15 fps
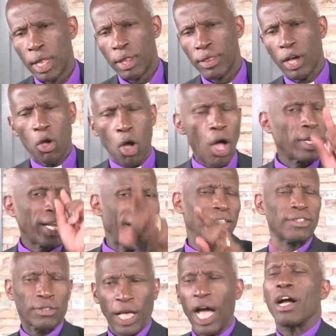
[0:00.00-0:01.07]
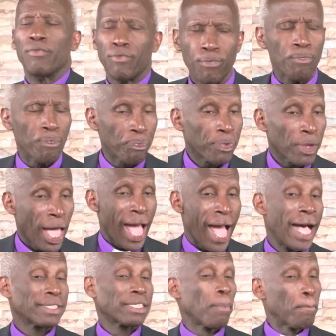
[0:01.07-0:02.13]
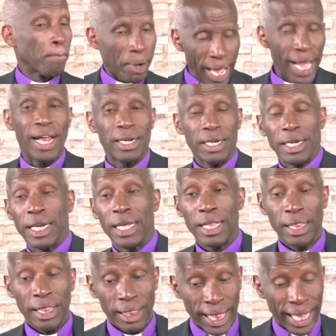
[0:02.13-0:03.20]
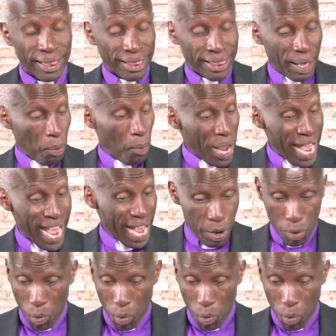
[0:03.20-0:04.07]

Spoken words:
The God I serve has a plan that the way I